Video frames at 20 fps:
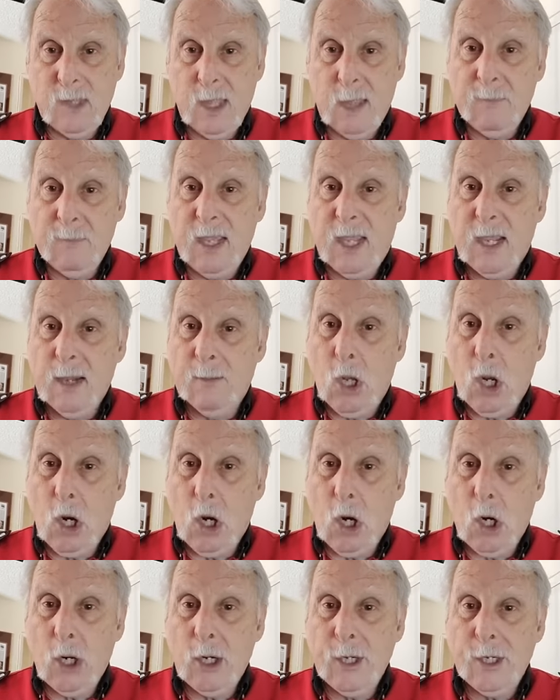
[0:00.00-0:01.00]
and become
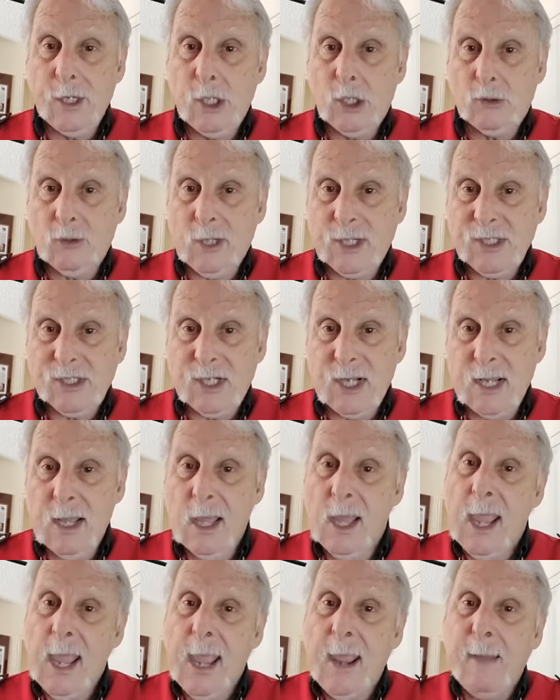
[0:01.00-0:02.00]
hard and crusty